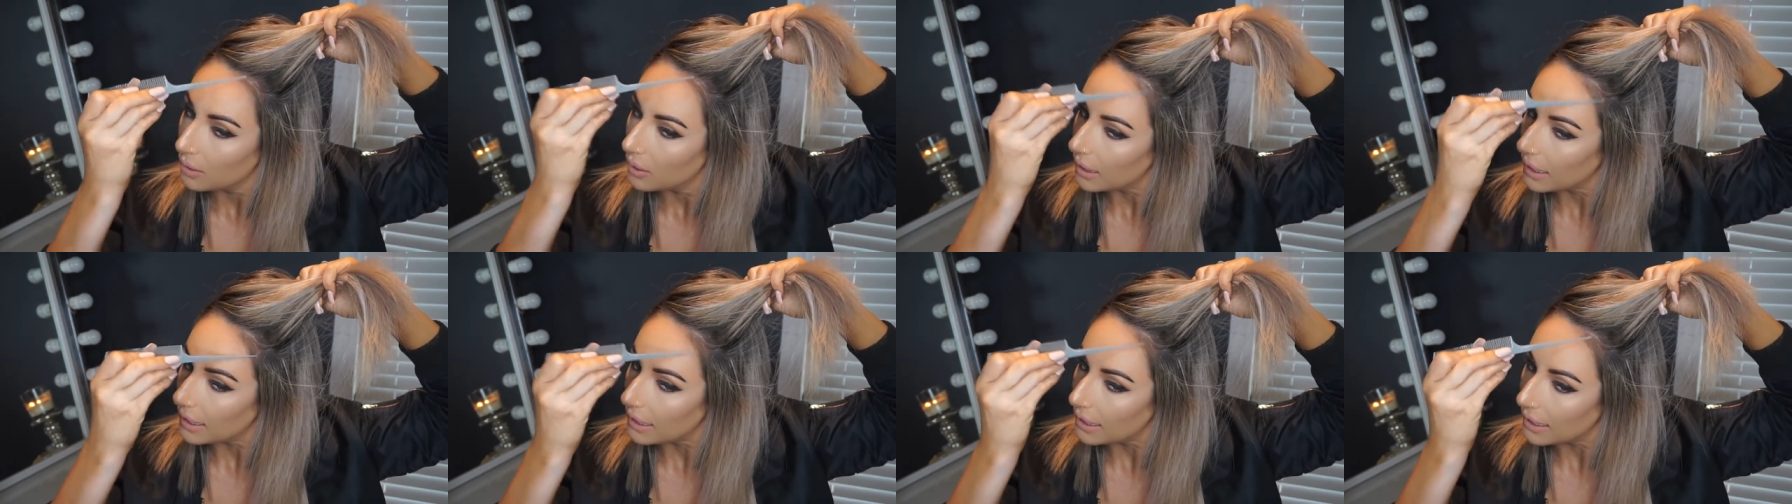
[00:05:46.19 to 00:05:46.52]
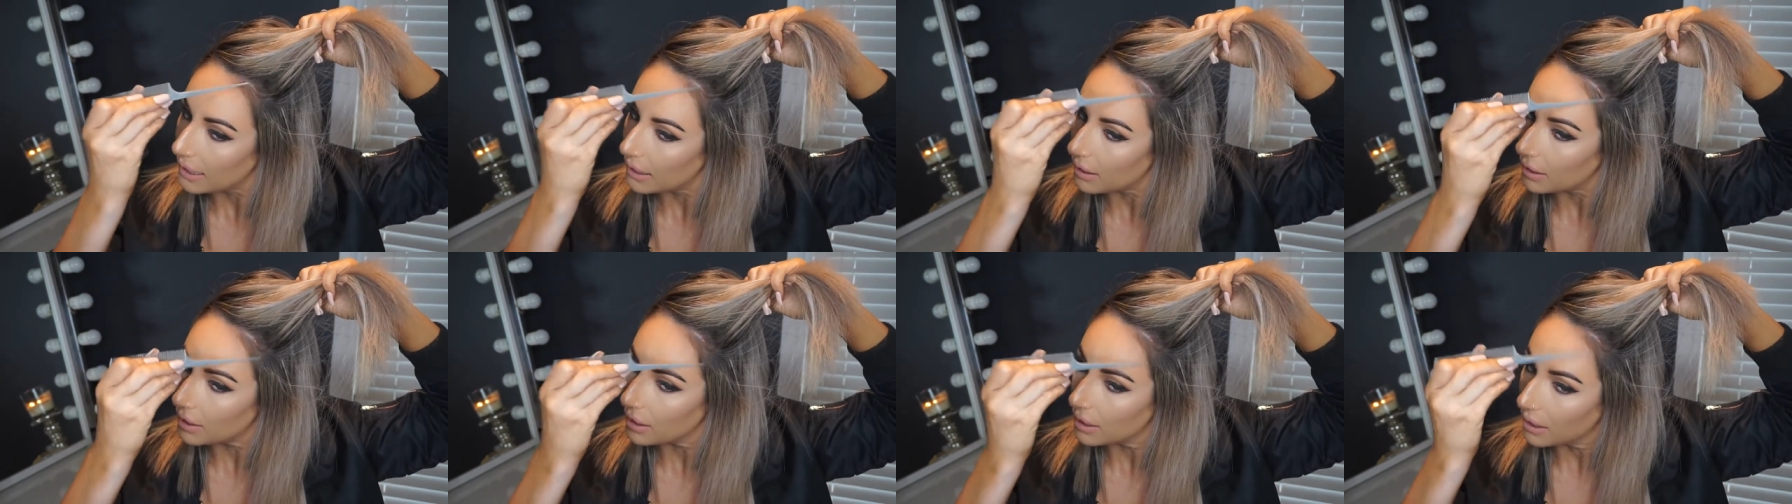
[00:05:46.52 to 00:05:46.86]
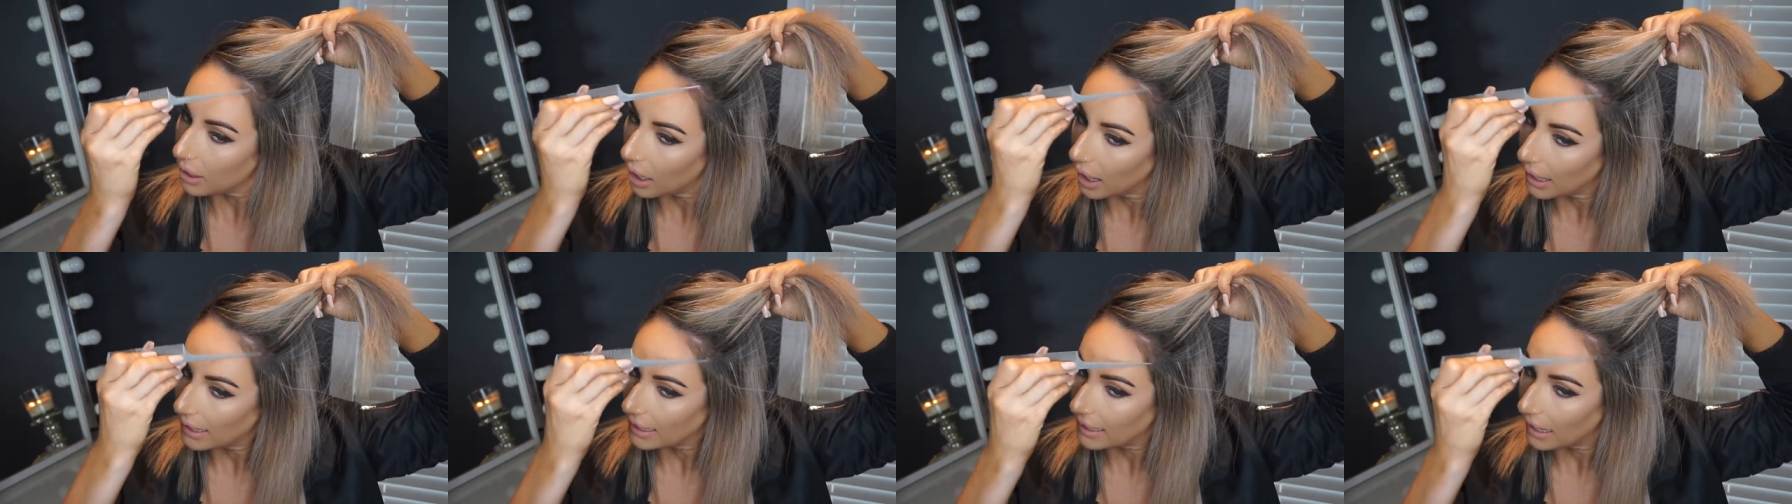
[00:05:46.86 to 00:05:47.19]
here
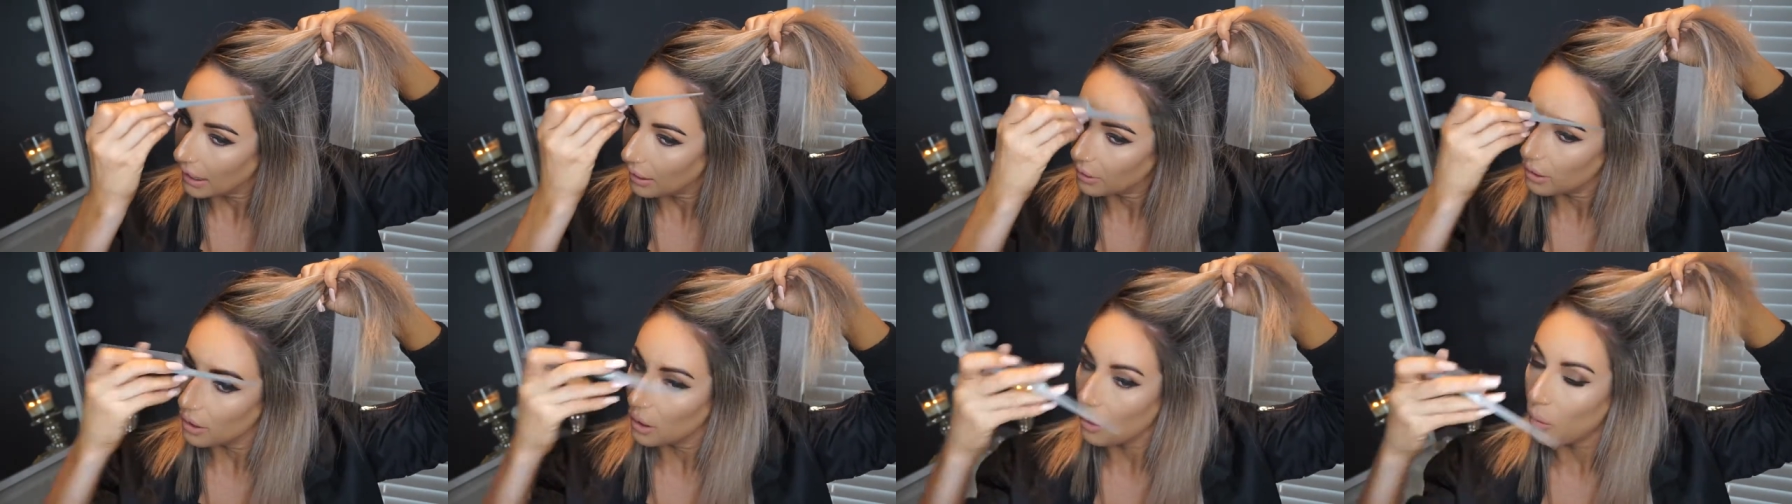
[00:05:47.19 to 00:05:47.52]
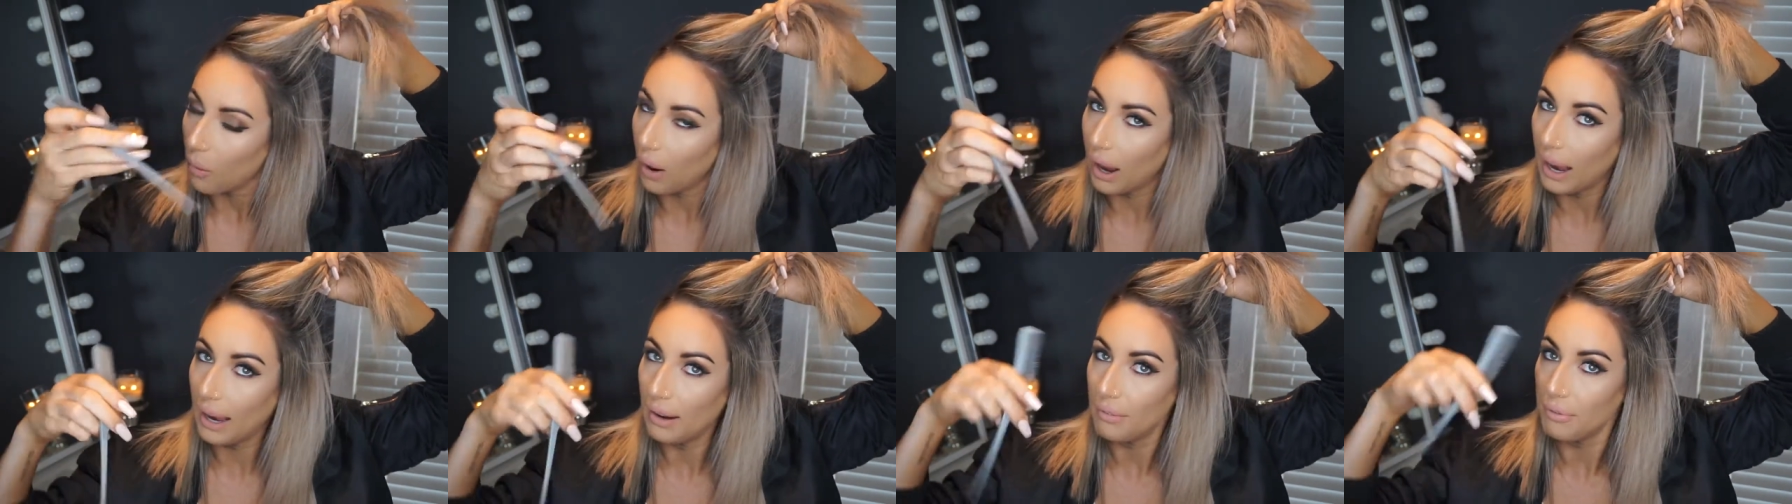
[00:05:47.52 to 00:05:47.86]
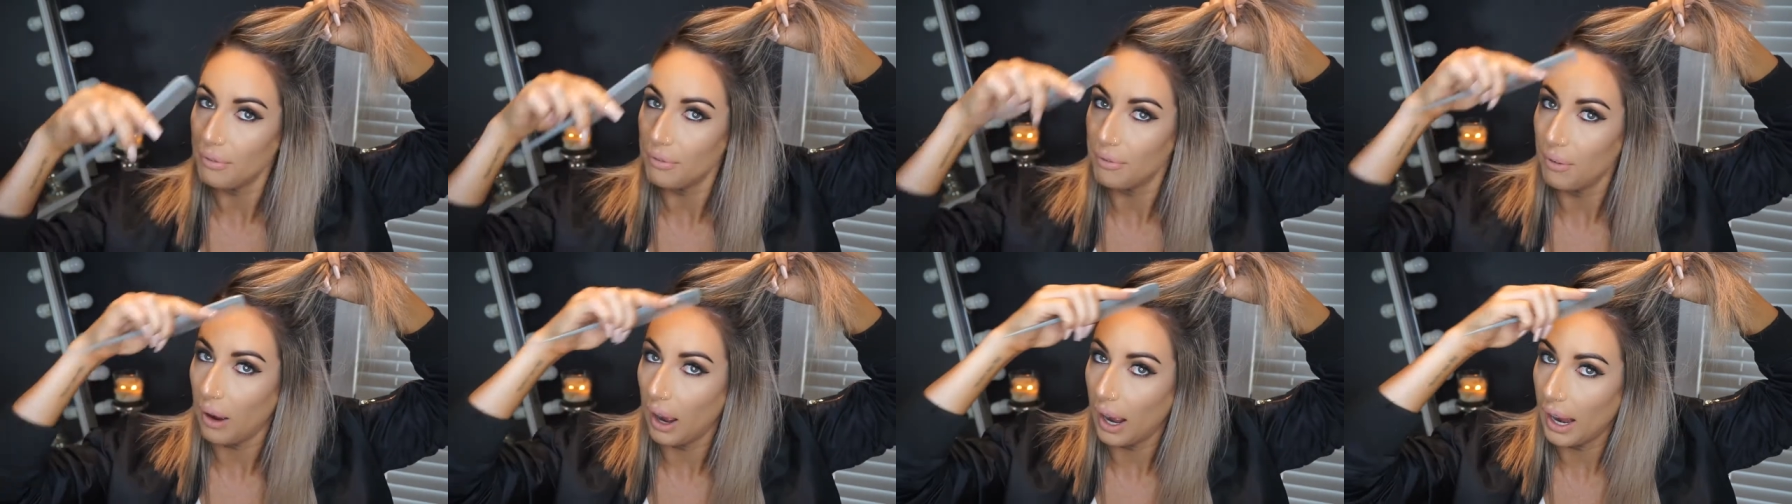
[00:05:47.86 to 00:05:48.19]
I get quite
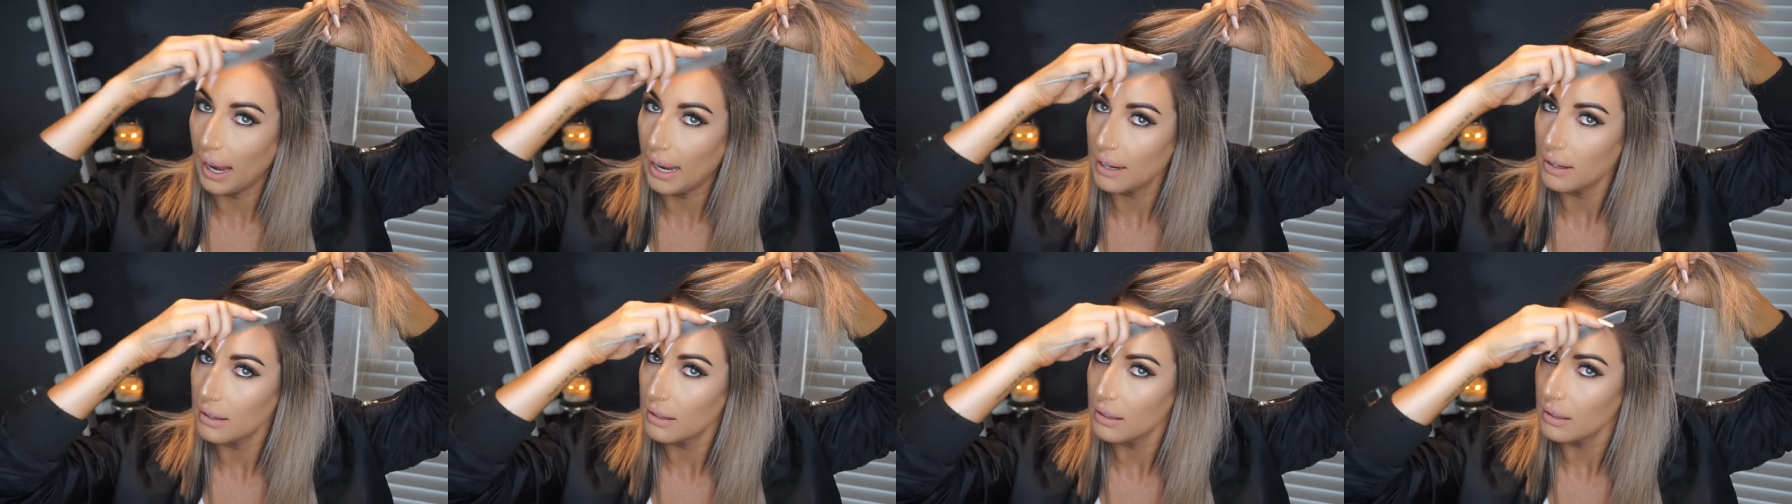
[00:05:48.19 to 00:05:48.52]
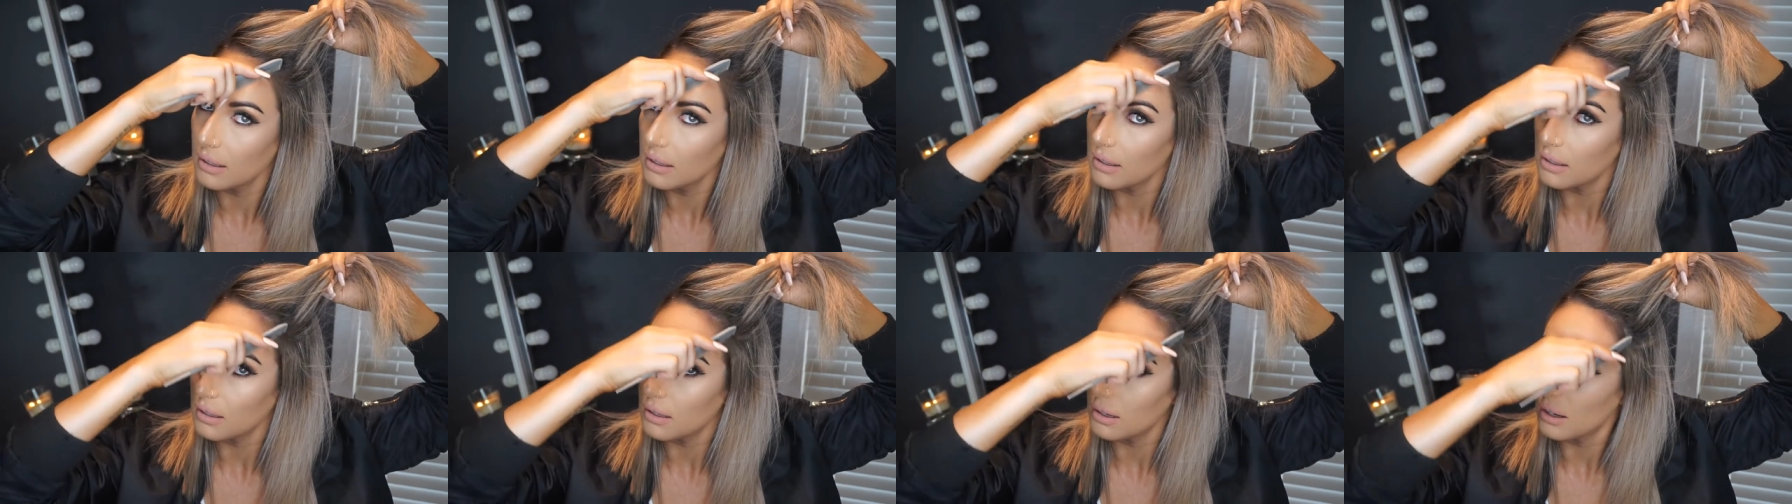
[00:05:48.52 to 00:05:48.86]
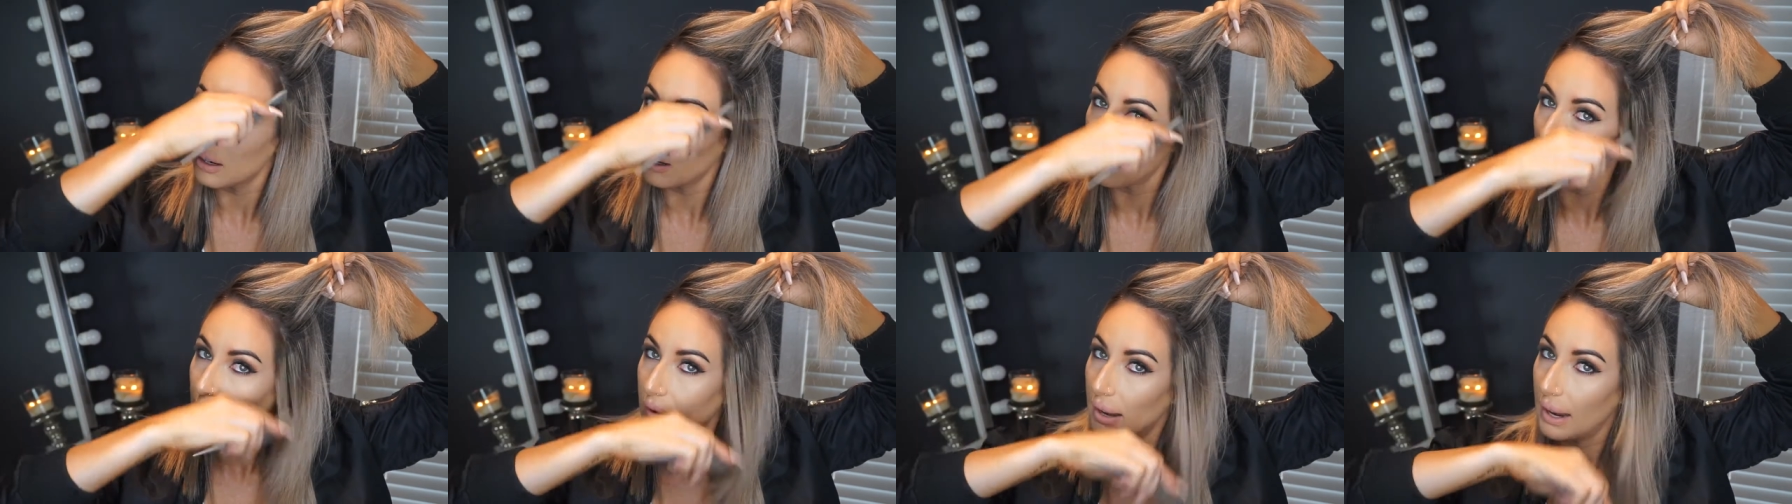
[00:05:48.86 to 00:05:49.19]
fine
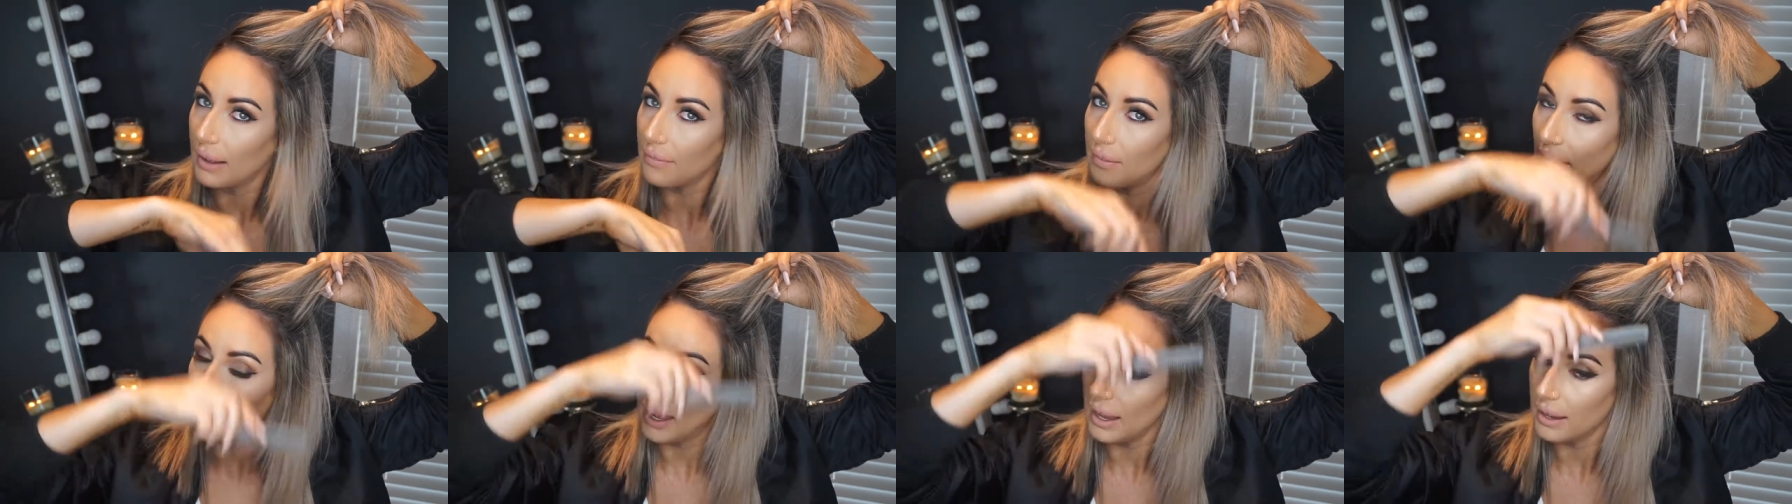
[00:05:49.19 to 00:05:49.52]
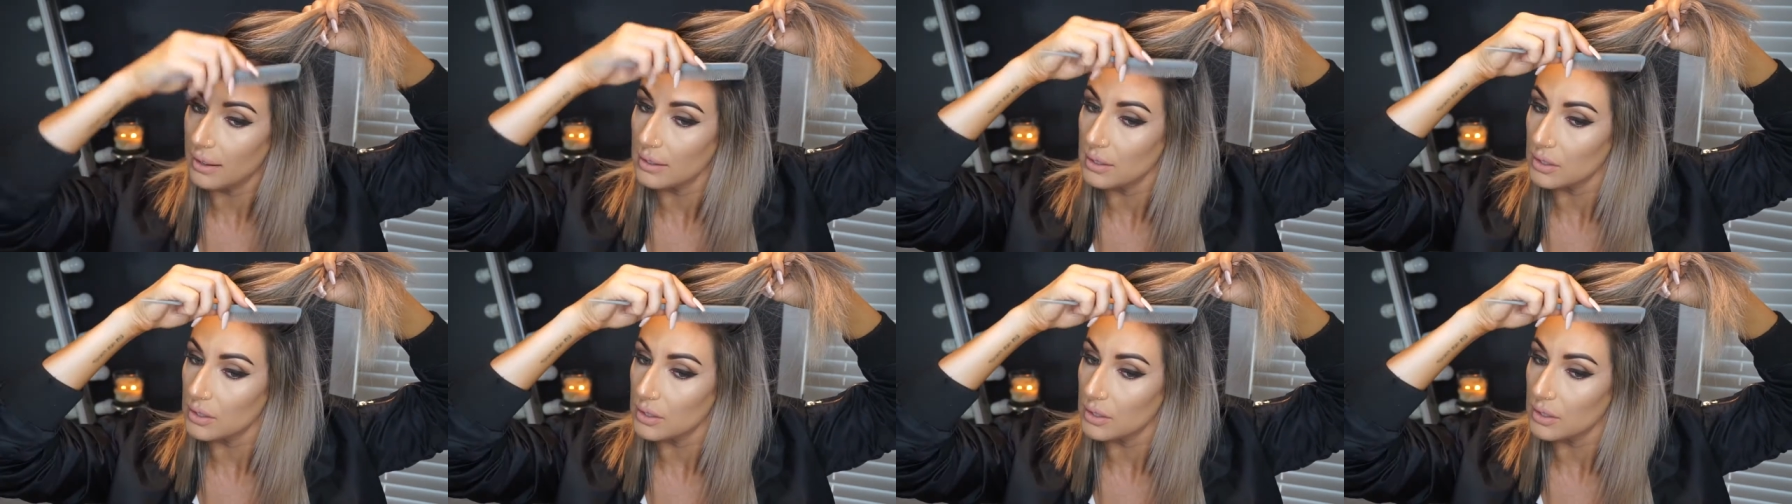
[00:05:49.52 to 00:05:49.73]
around there,